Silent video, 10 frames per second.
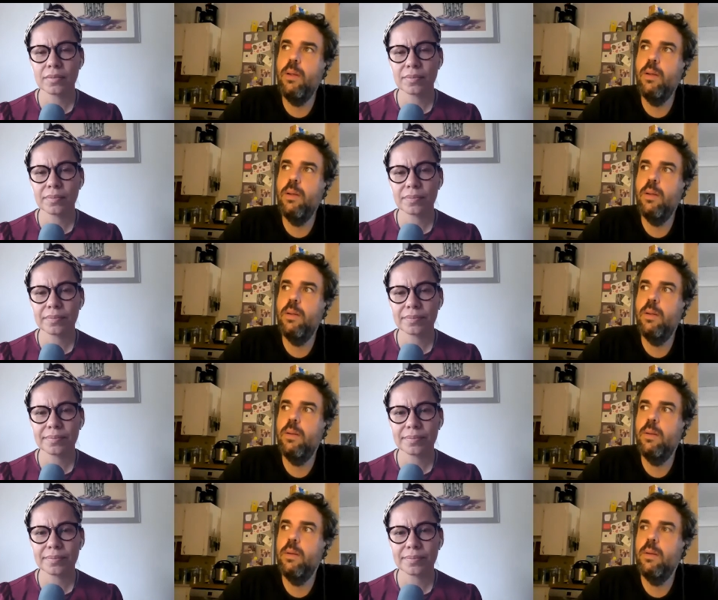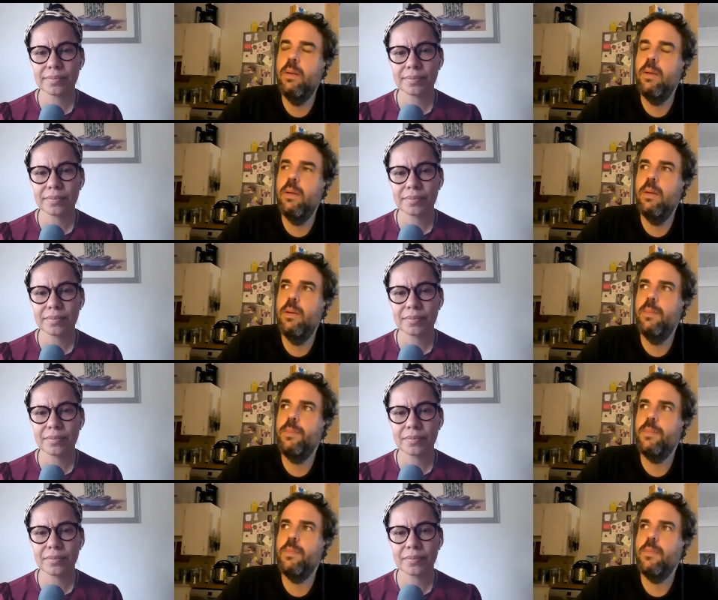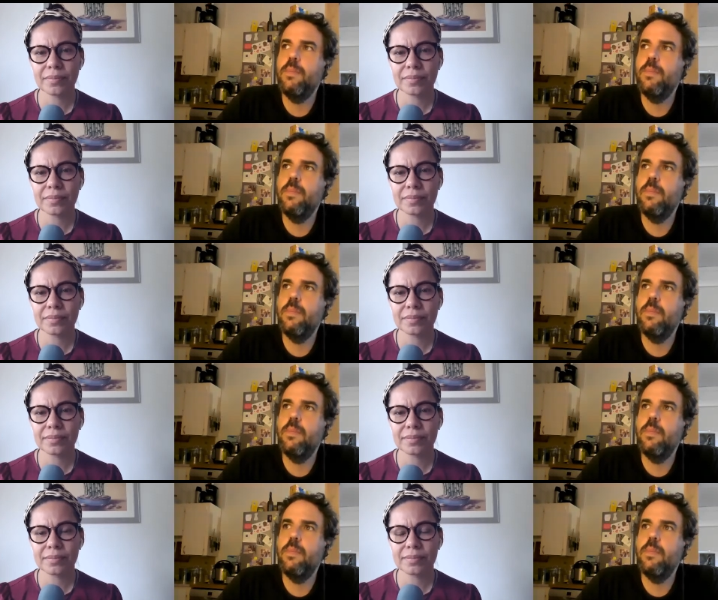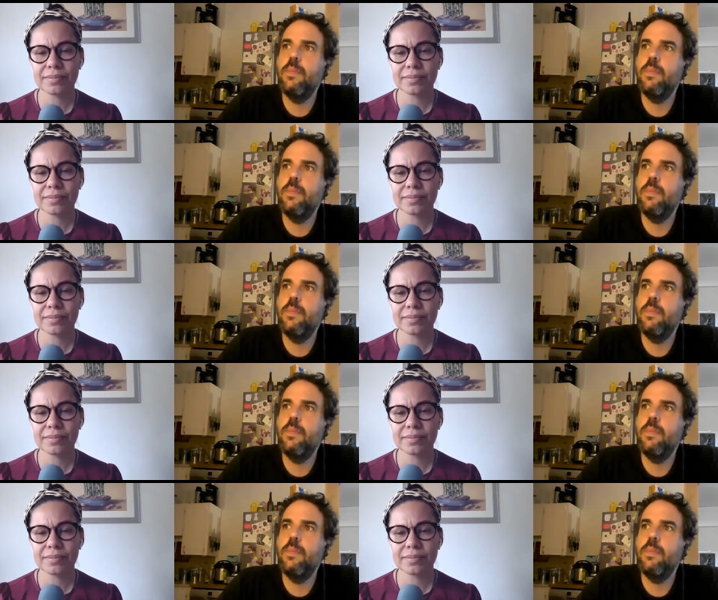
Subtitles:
[no speech]